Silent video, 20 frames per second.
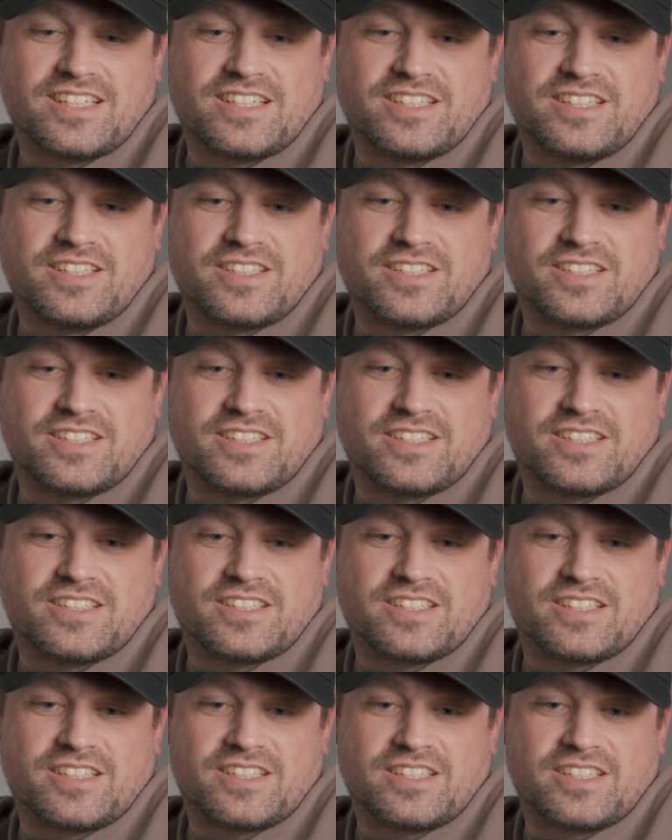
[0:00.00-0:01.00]

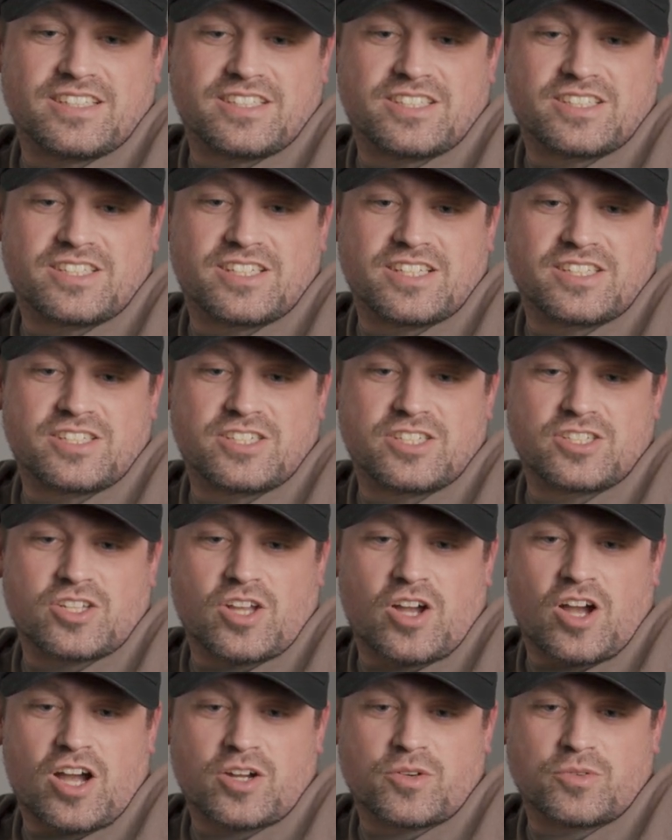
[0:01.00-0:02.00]
It's
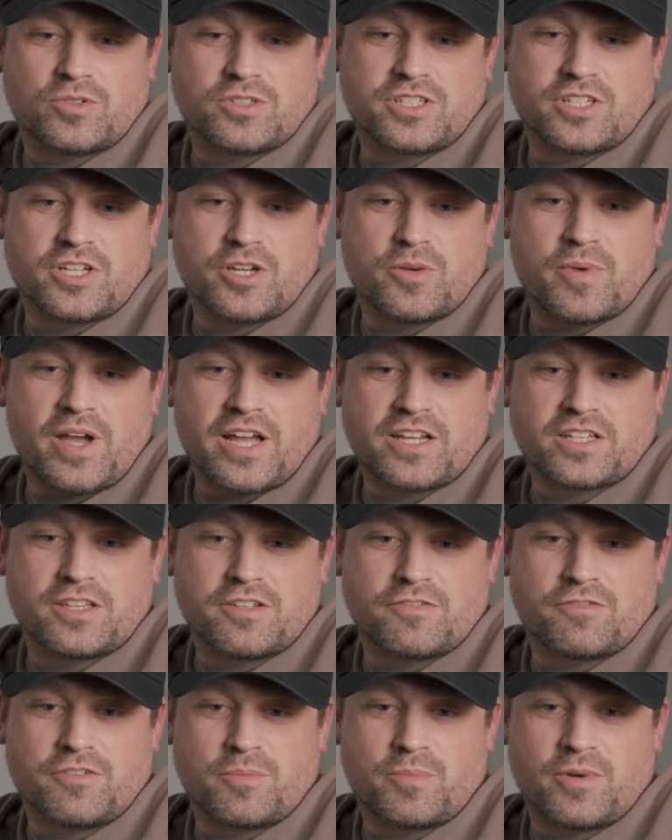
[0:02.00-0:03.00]
just awkward to go back to
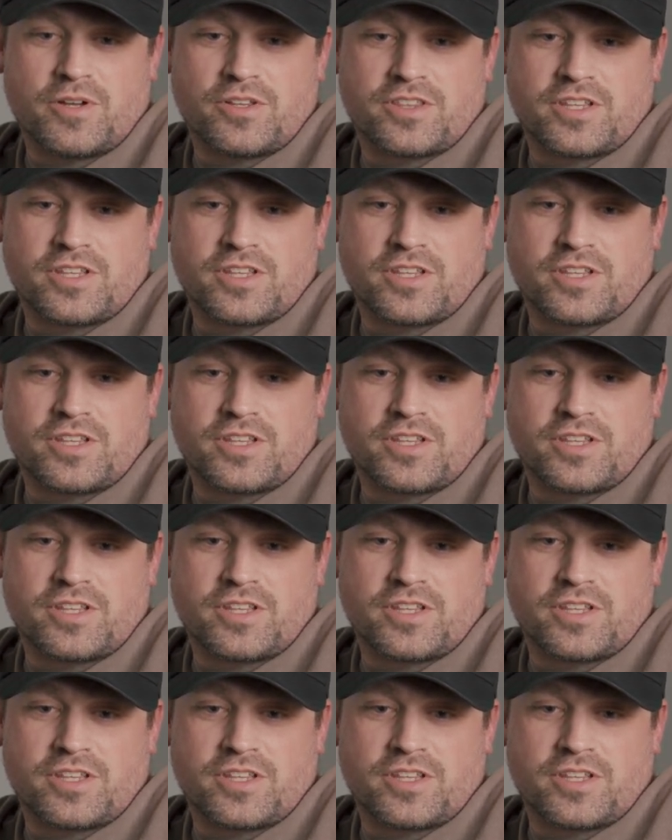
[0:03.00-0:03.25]
the football